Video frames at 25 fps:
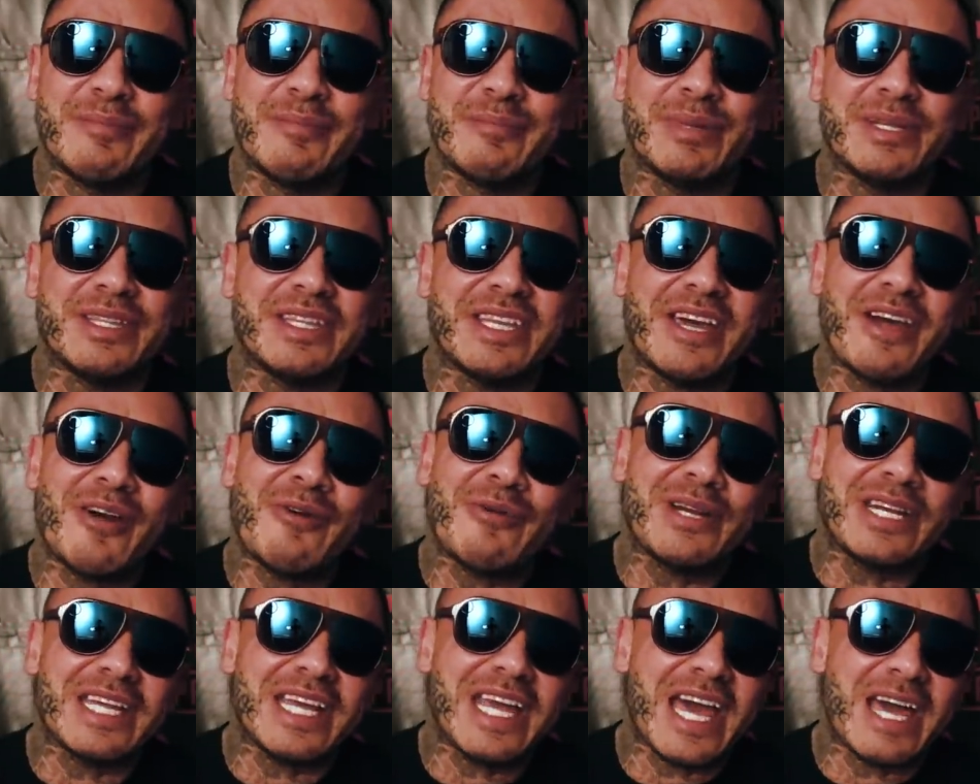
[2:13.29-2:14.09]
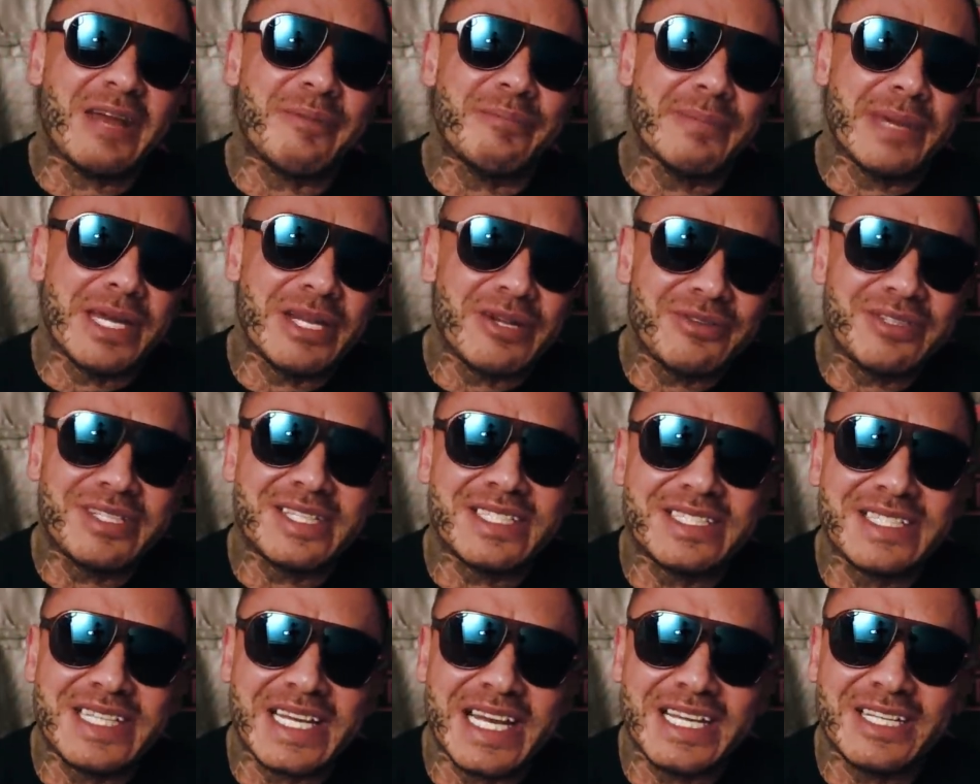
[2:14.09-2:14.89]
But they already had metal
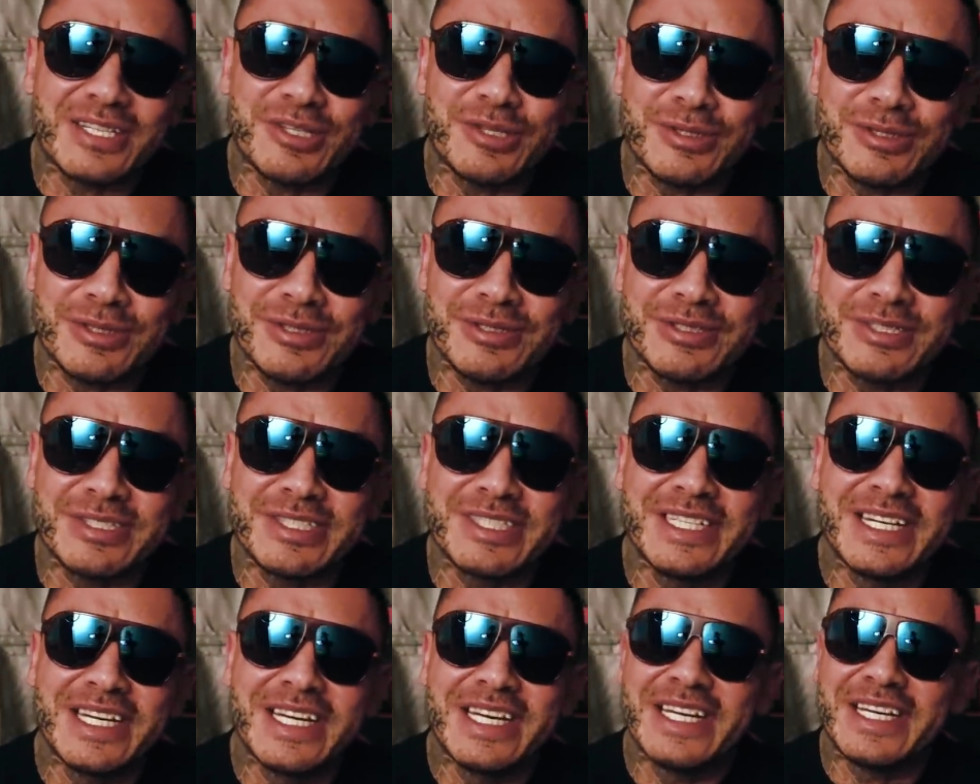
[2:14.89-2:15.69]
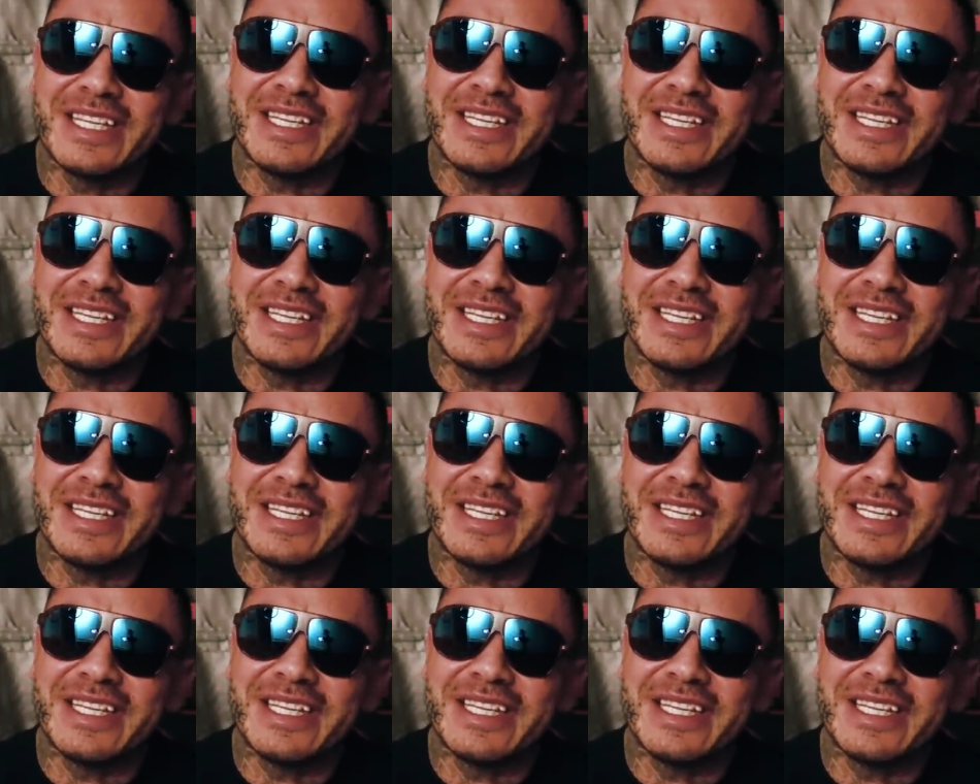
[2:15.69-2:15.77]
detectors.